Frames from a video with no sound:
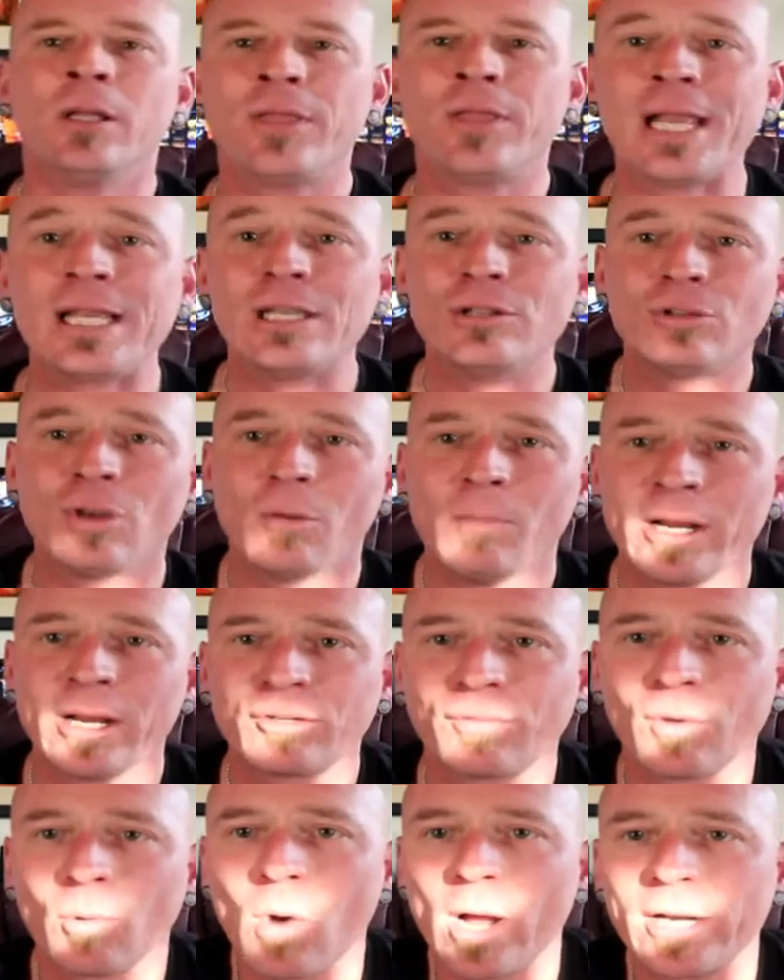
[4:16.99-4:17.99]
Thank you so
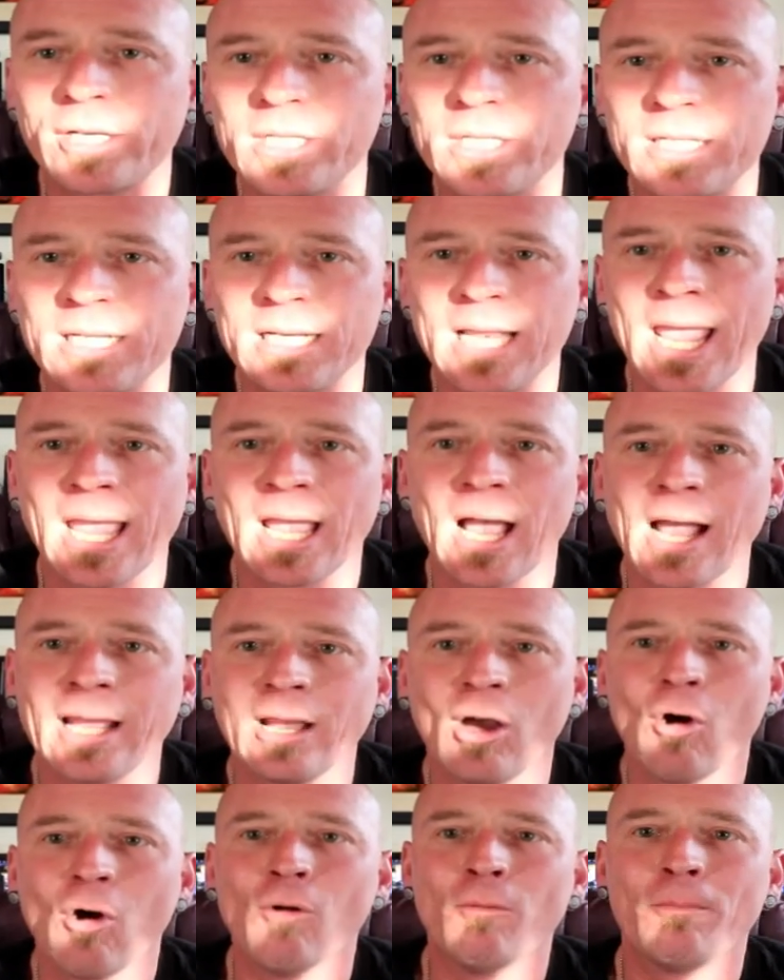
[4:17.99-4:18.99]
much for watching today.
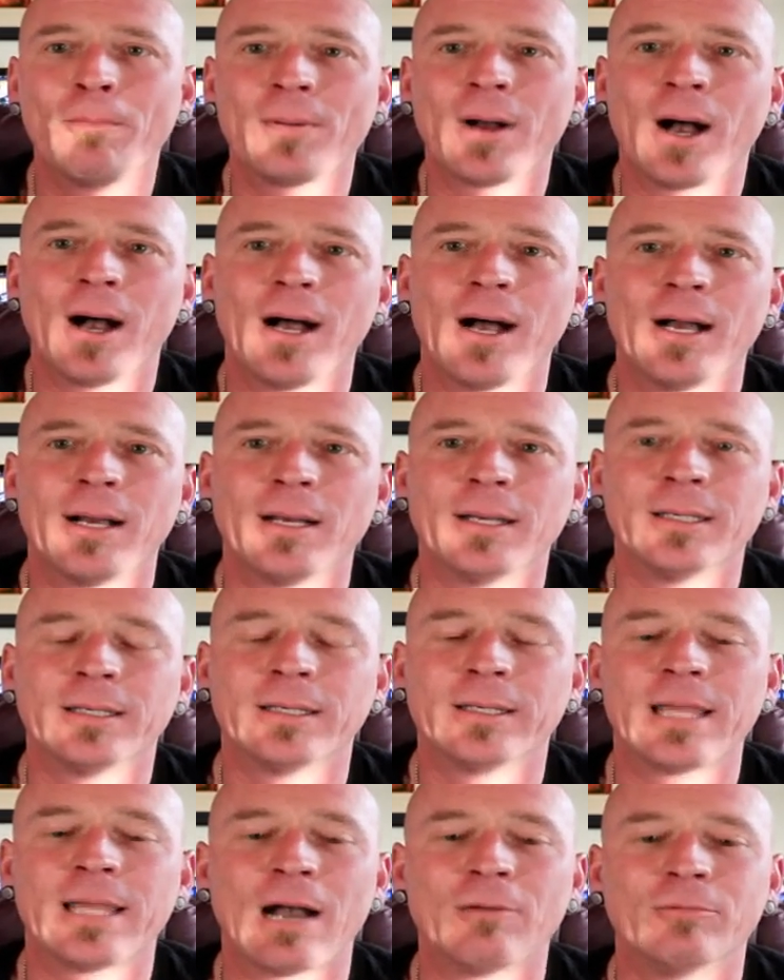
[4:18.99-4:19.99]
I hope
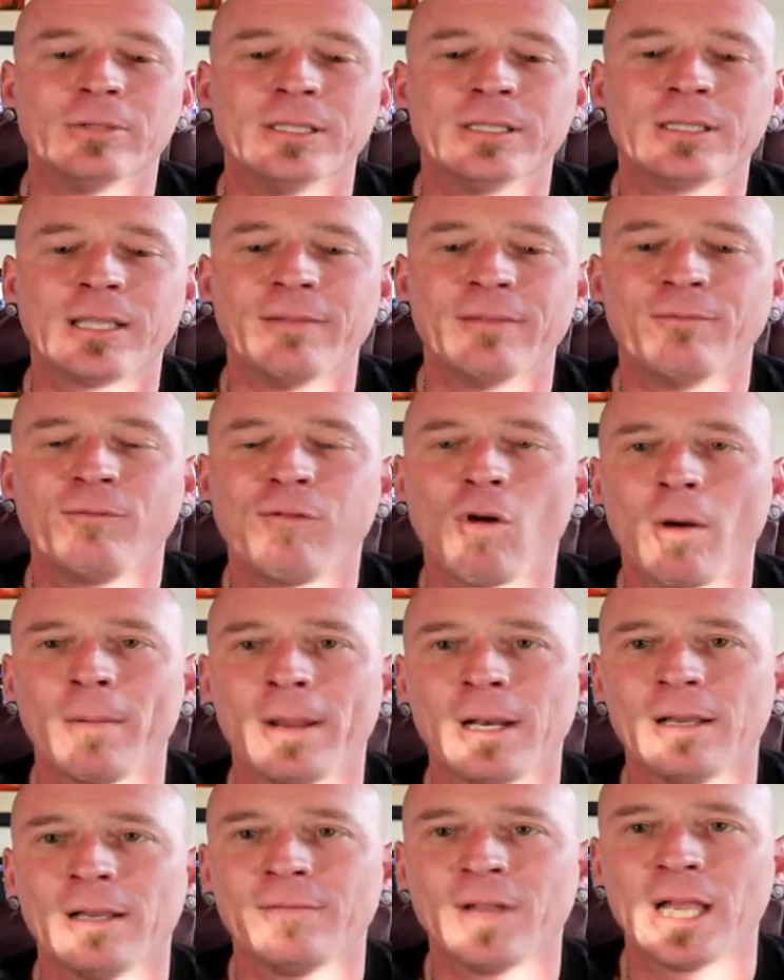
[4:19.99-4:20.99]
that was
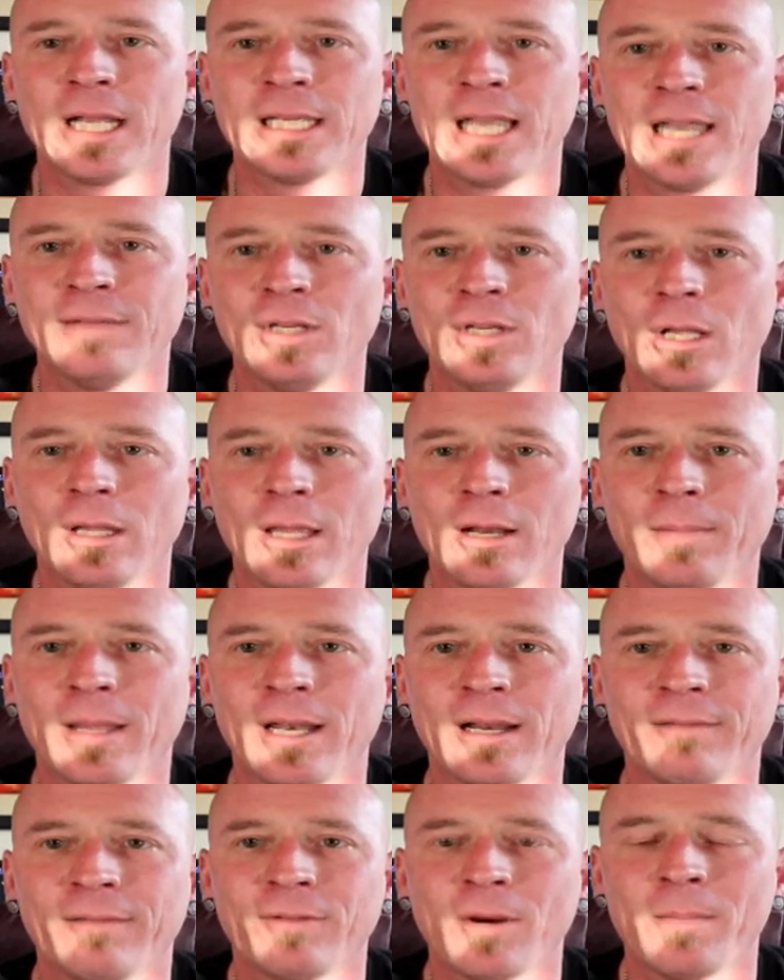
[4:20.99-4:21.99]
informative and gave you a little
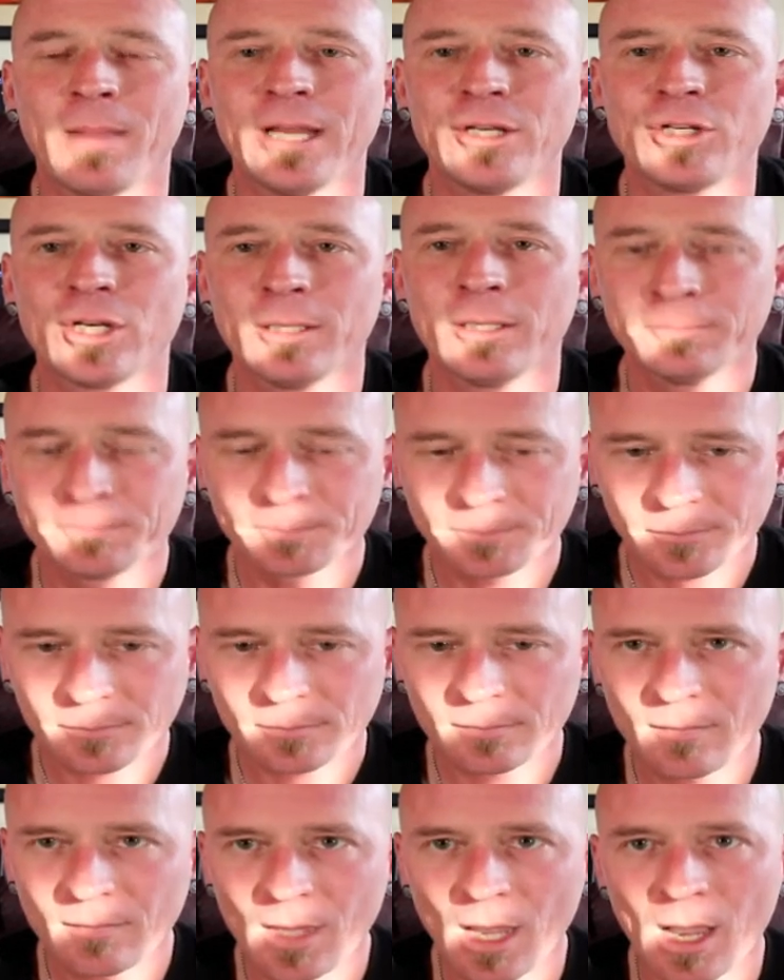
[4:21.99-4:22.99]
bit of information.
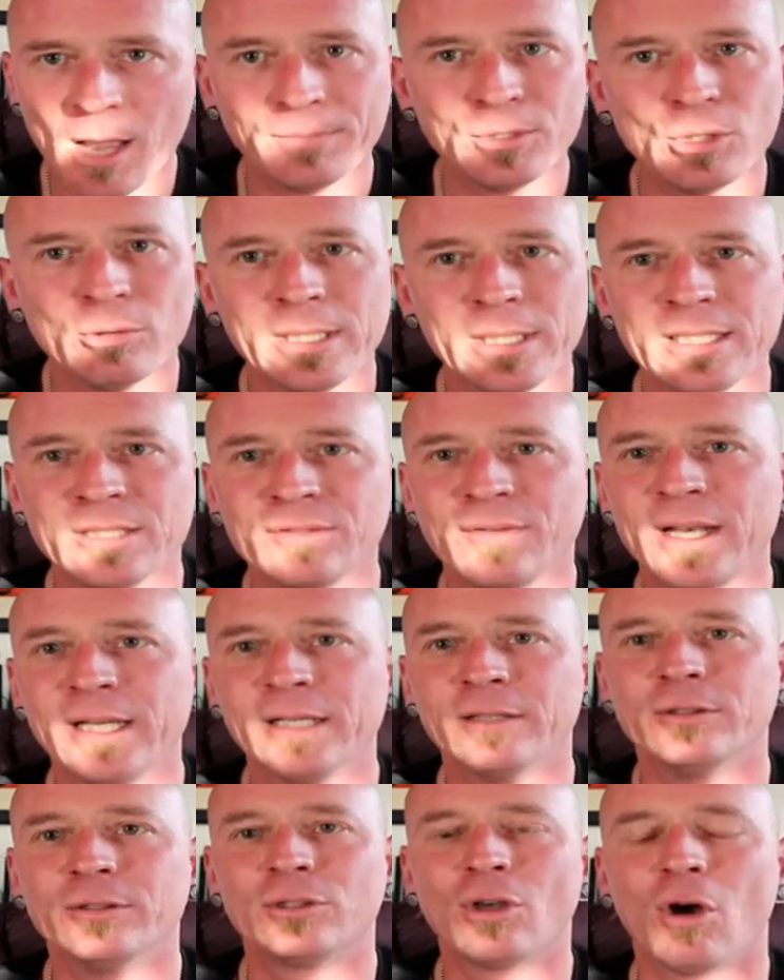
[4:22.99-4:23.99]
I'm doing these
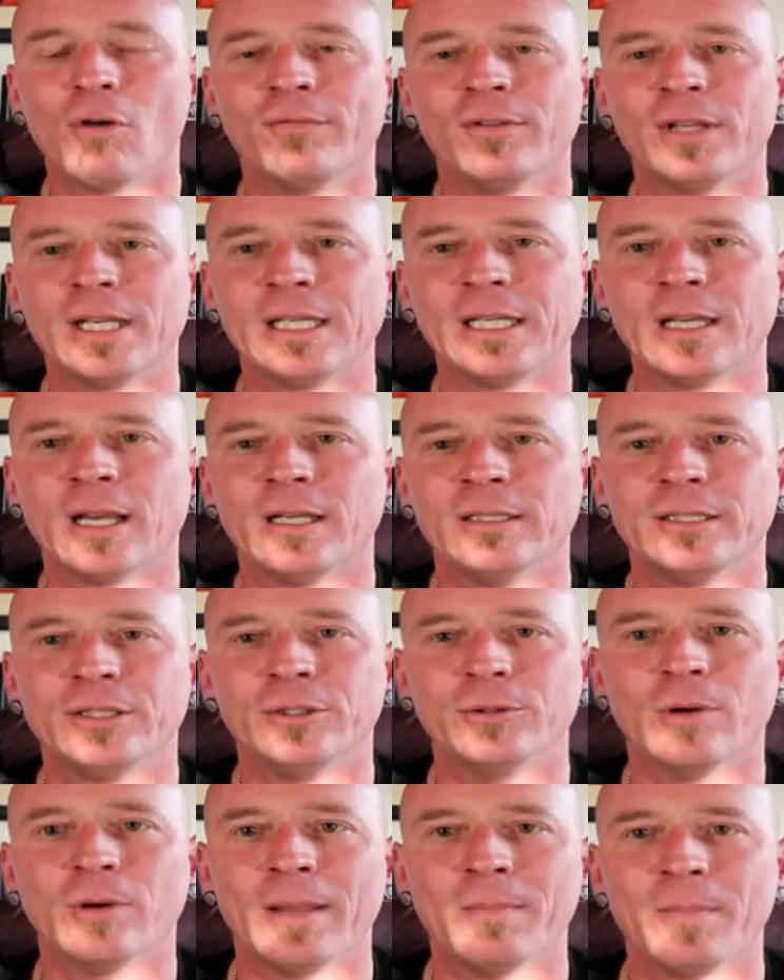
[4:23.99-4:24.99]
videos hopefully
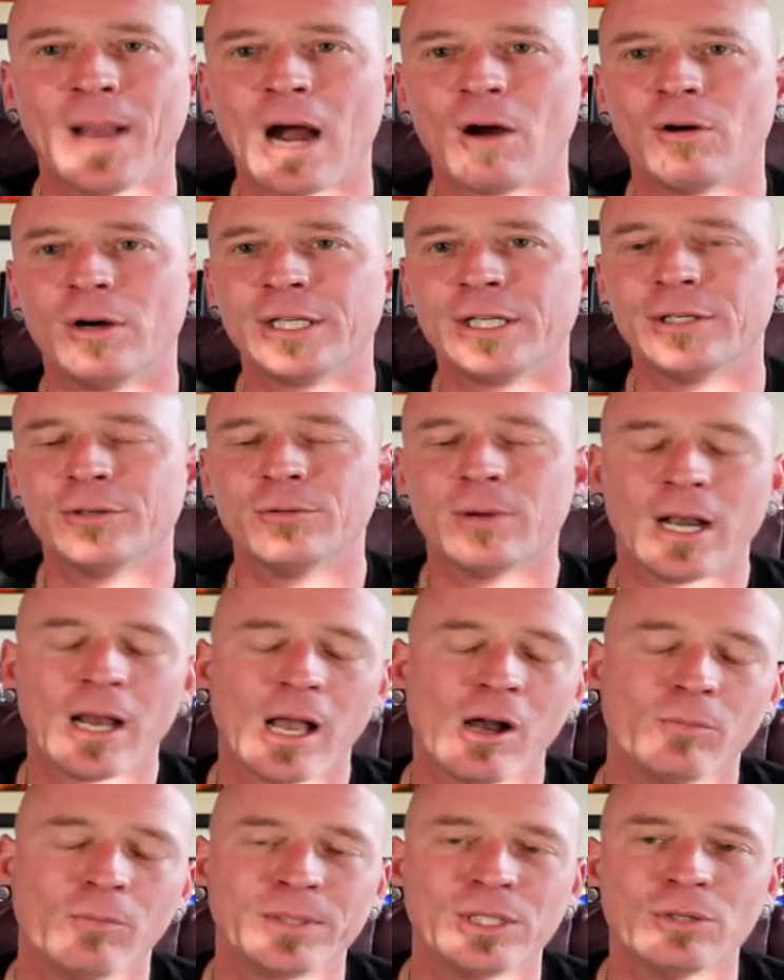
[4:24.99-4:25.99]
to empower you and
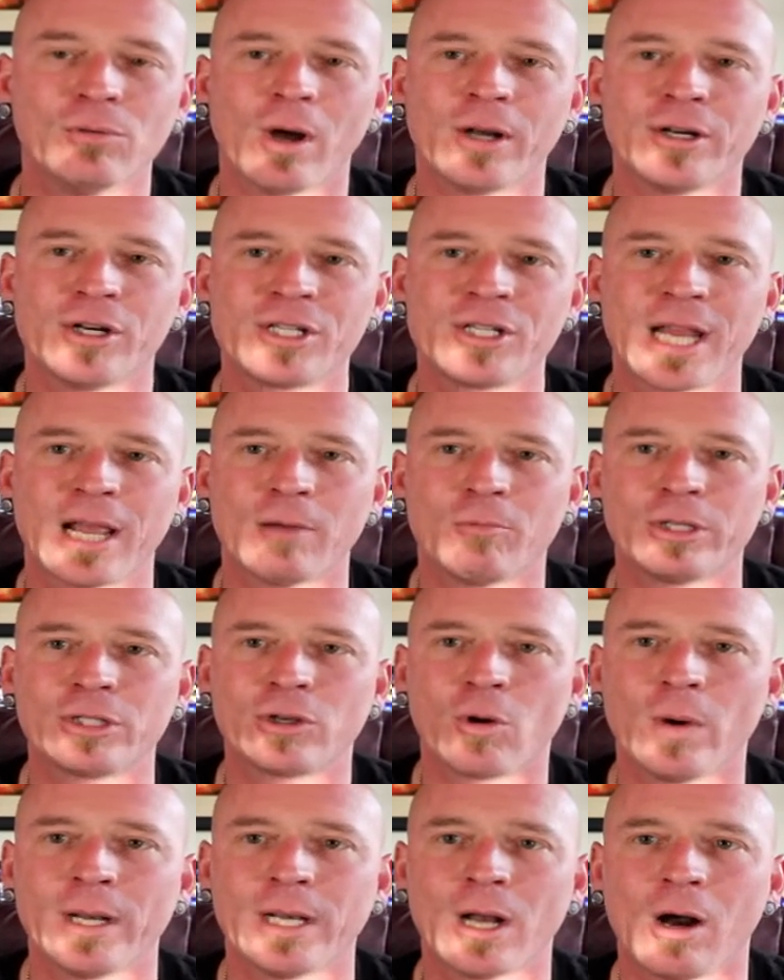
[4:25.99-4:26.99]
help you understand
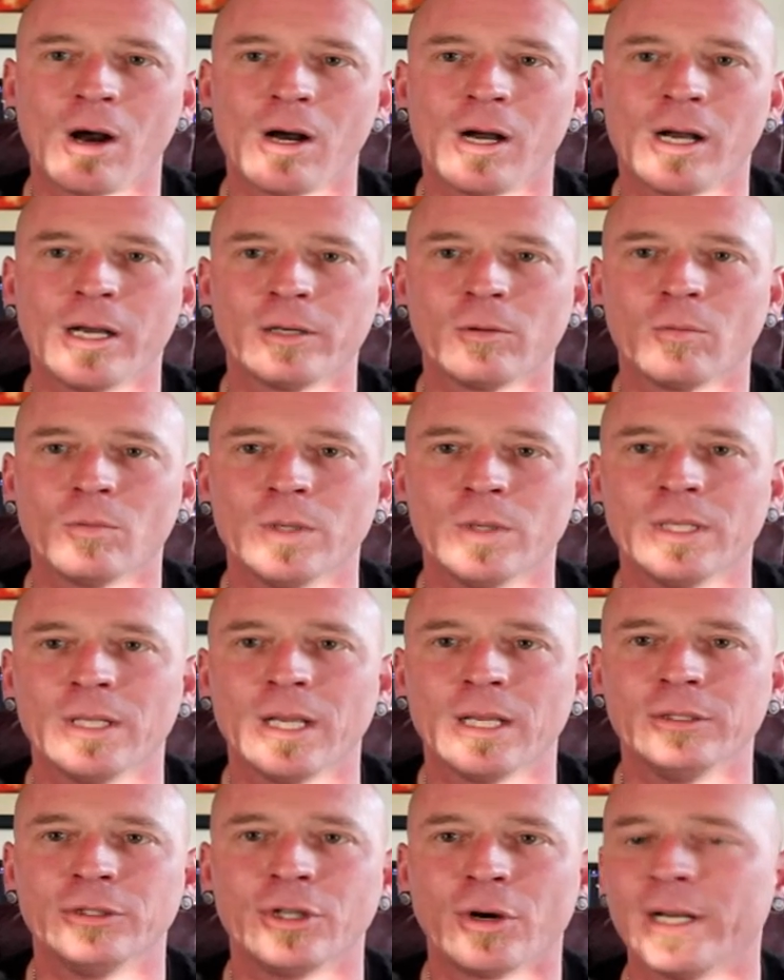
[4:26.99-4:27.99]
what's going
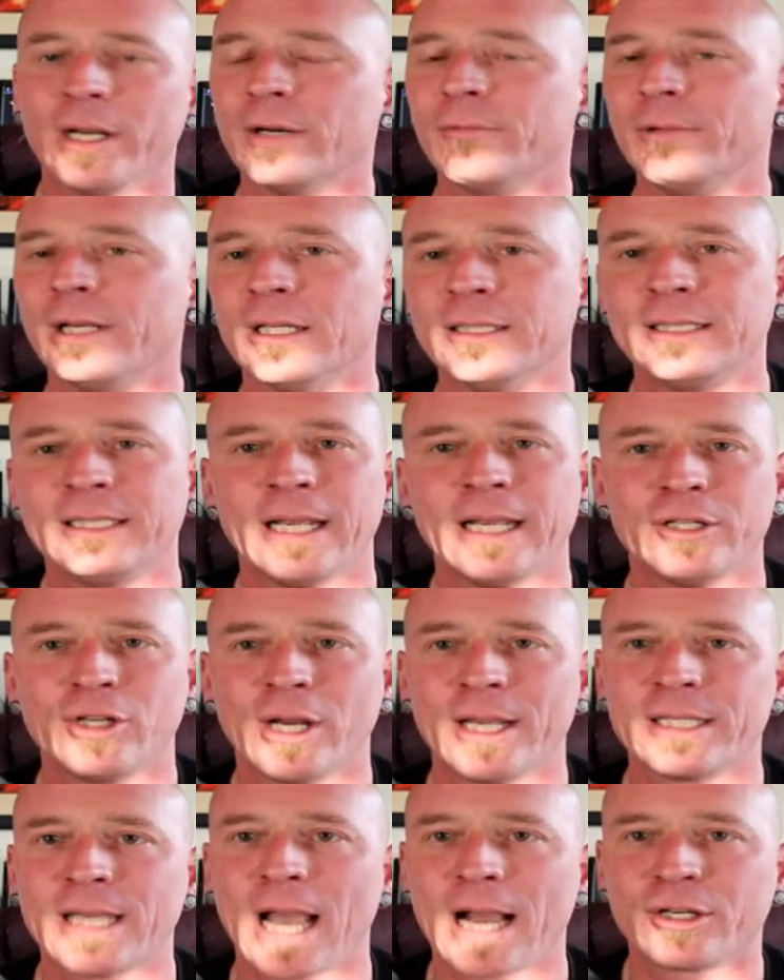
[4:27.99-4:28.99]
on during a real estate
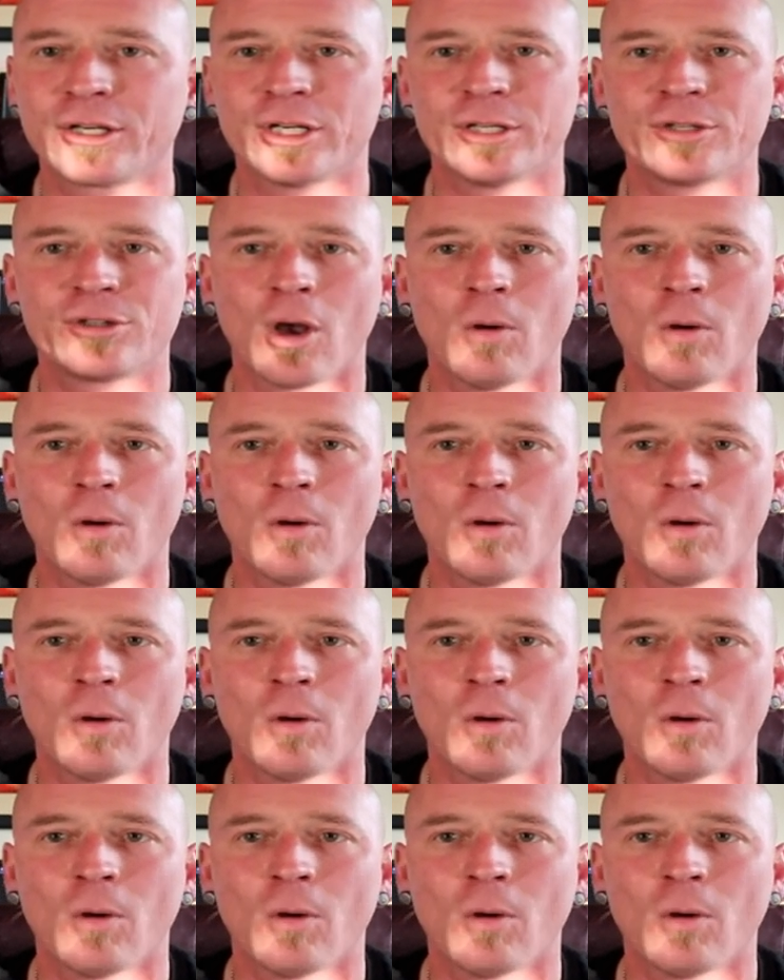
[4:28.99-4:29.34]
transaction.